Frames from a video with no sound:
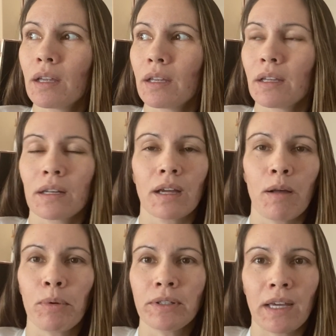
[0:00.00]
in a
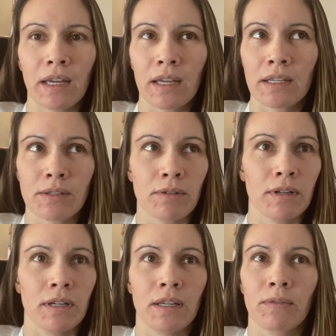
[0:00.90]
couple days or
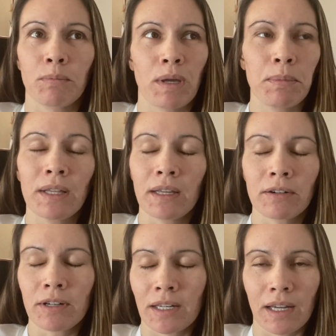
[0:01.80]
even maybe later
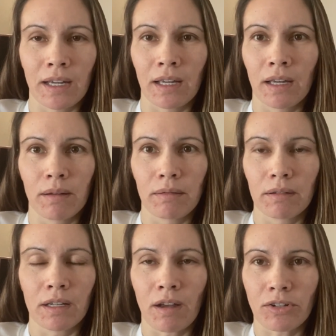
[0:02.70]
today,
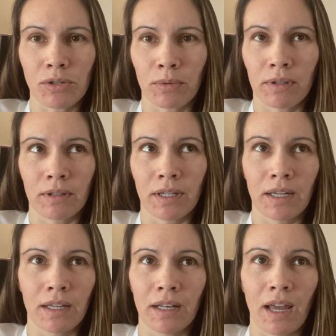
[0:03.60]
the nausea will
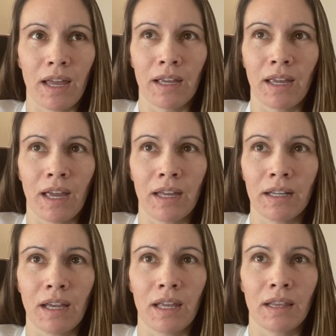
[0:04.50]
hit again,
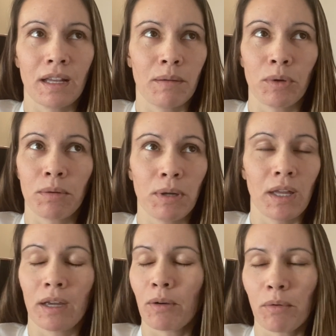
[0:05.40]
and then I'm going to be
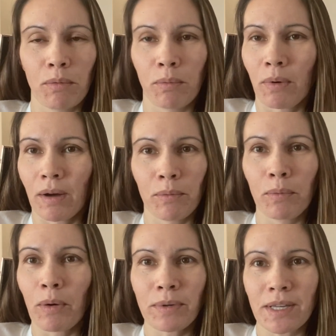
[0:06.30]
like,
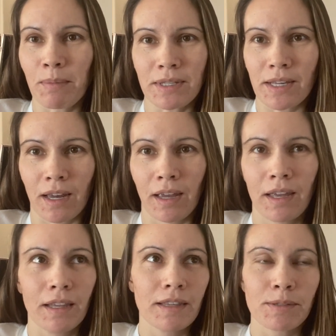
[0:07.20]
what was I missing?
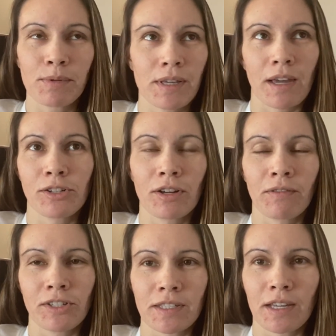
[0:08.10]
I should have
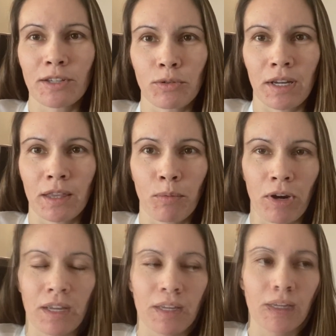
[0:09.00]
just enjoyed the
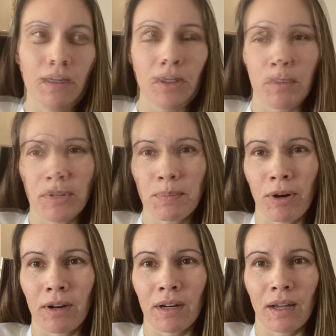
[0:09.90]
break. For the most
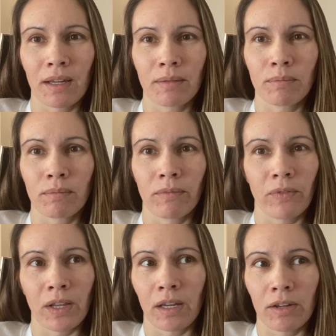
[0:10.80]
part, I'm
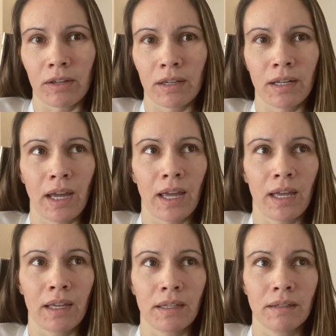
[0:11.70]
feeling good,
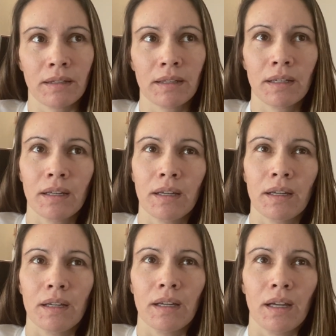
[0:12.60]
and
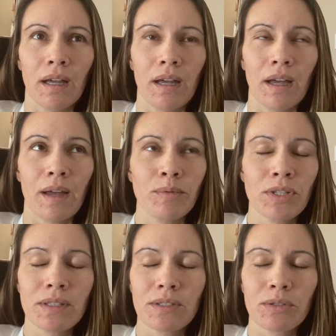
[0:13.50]
I'm
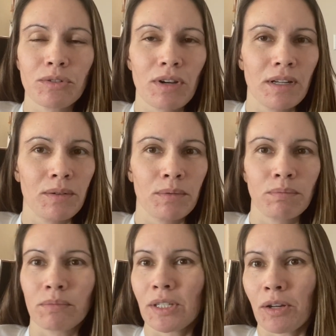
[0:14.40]
just trying to
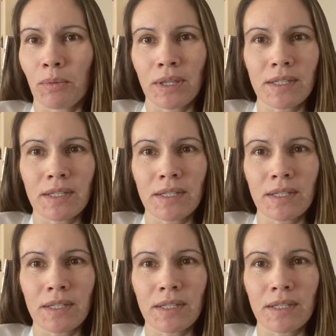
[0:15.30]
deal with the